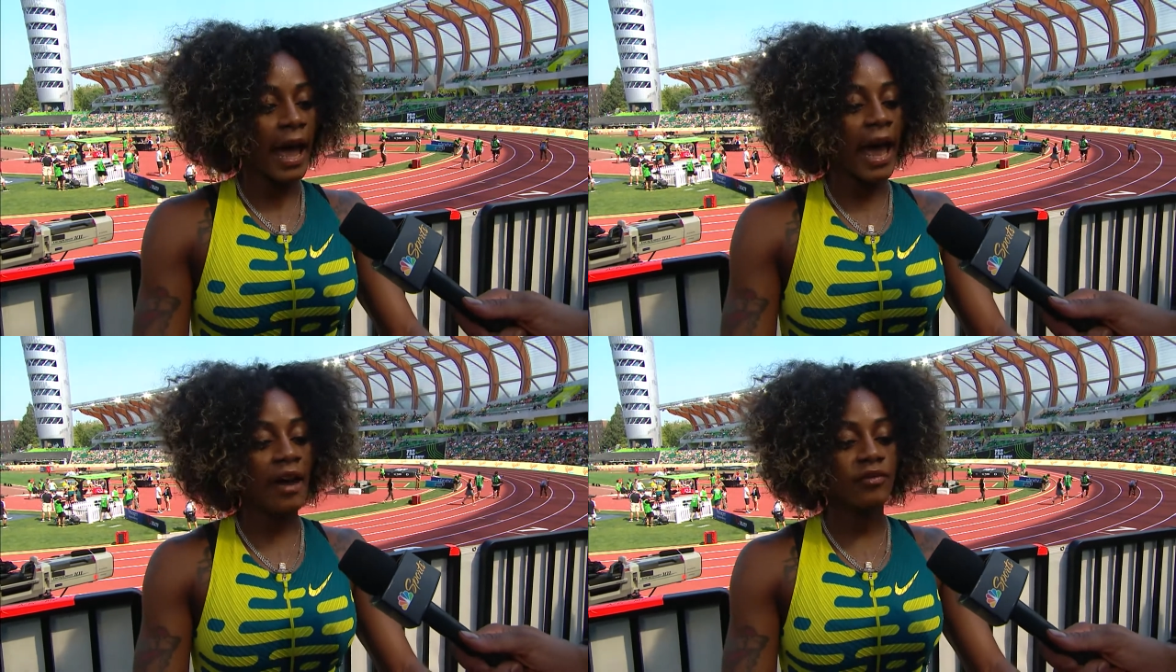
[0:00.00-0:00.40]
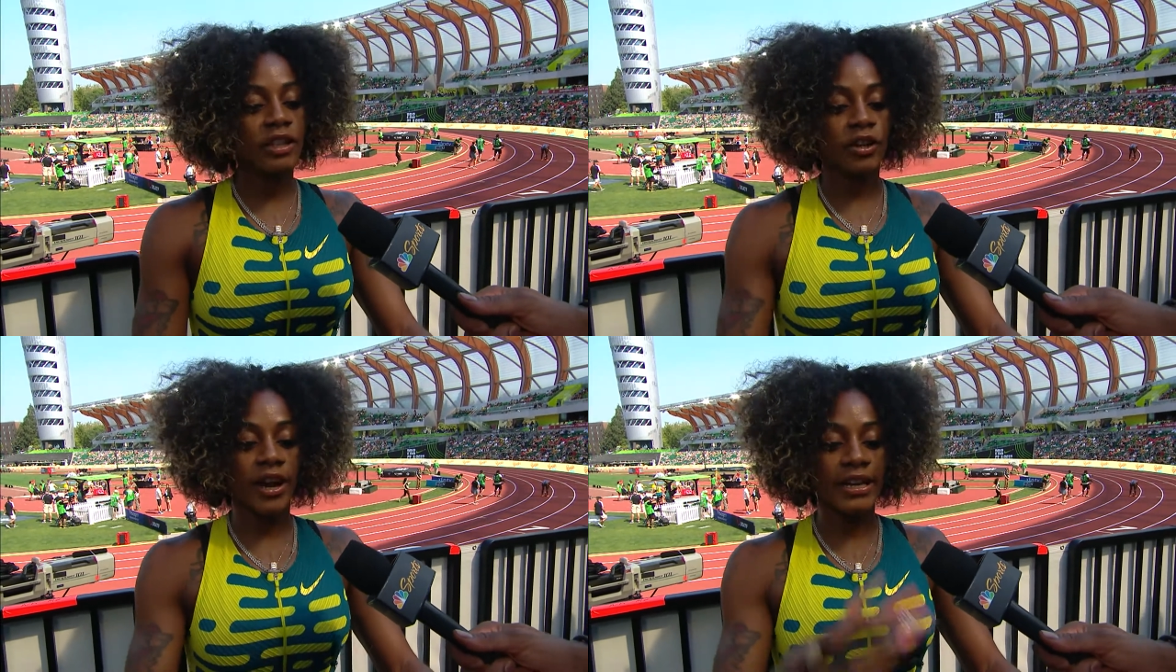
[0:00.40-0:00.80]

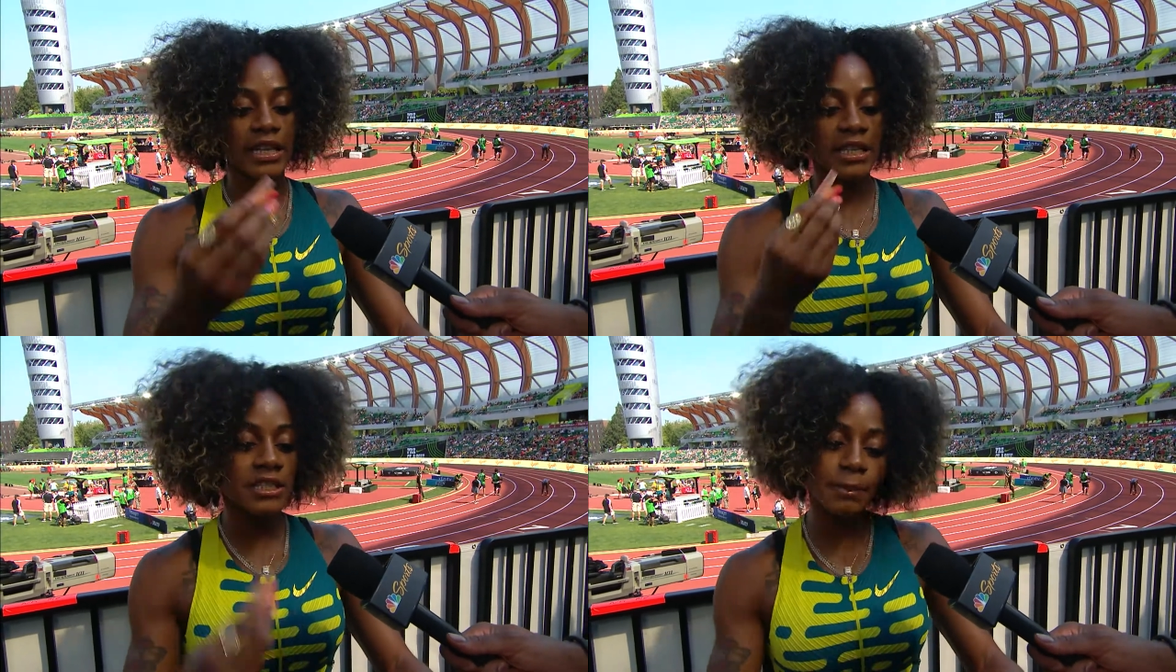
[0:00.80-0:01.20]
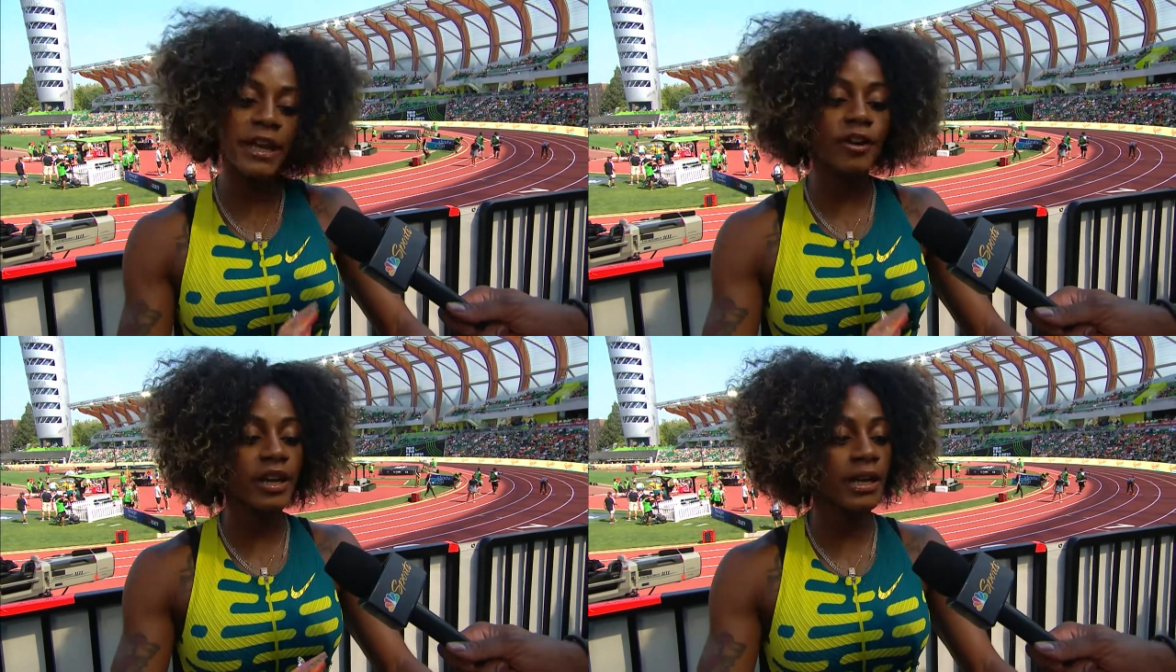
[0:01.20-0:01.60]
having a great
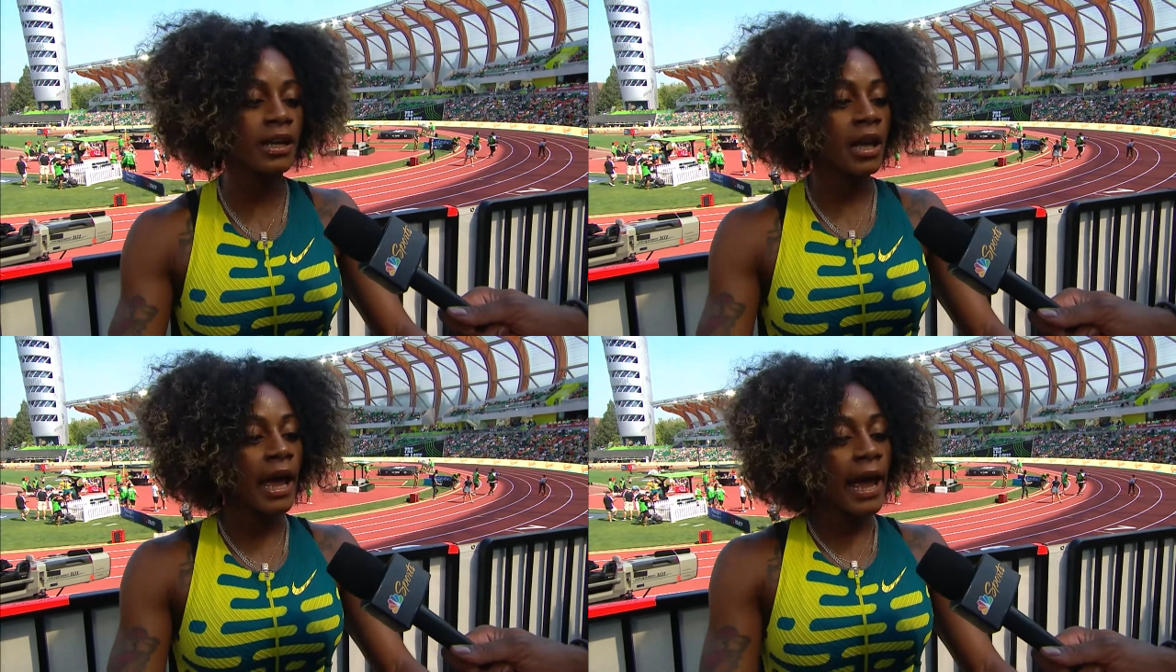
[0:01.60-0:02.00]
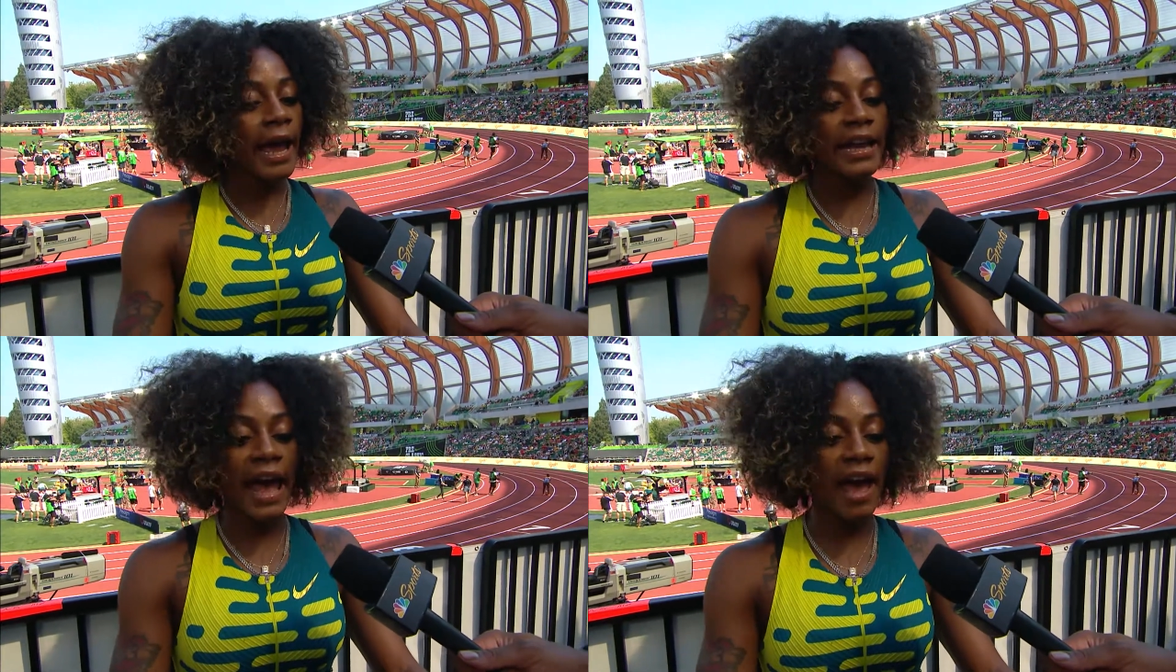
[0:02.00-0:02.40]
spirit,
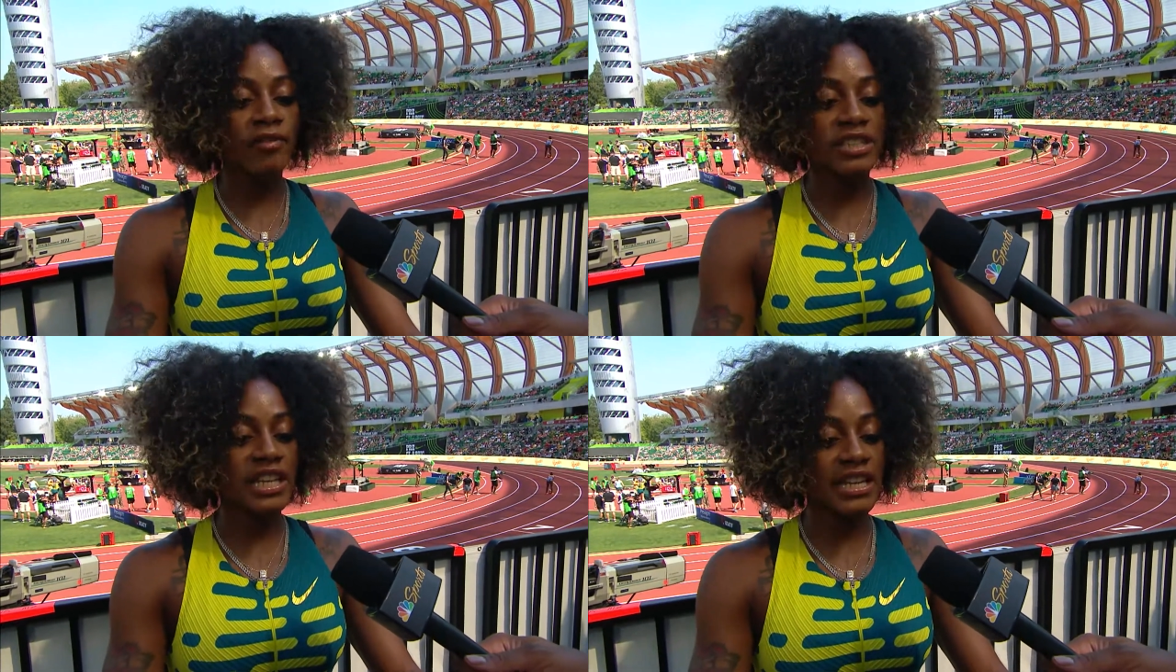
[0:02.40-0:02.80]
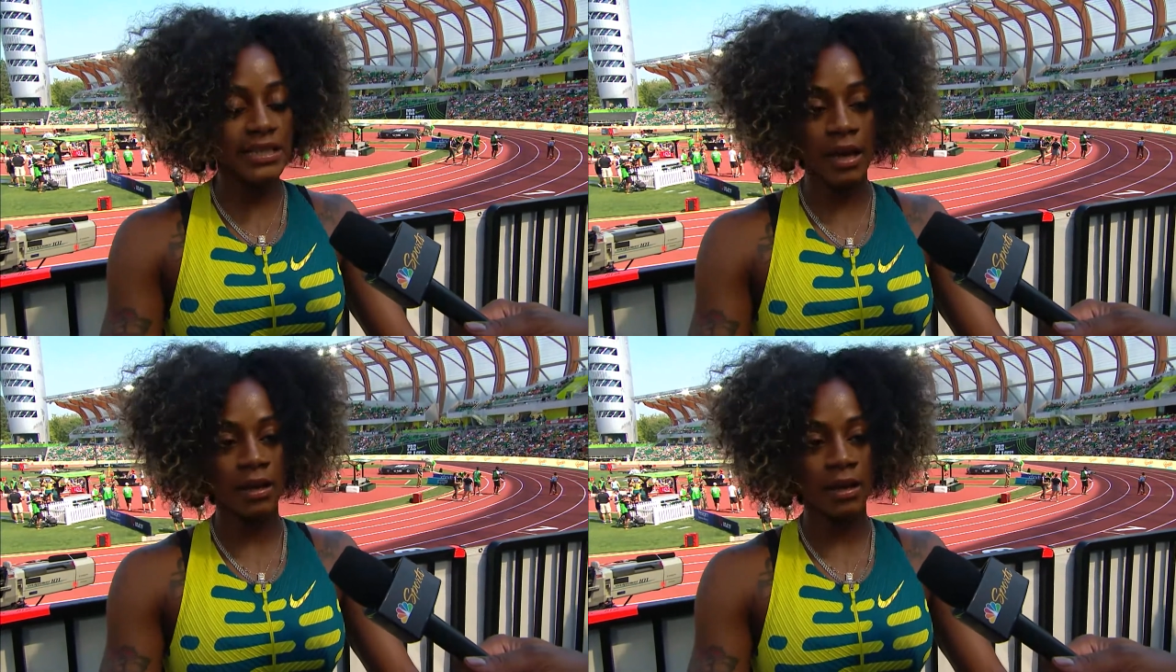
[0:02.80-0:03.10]
and having just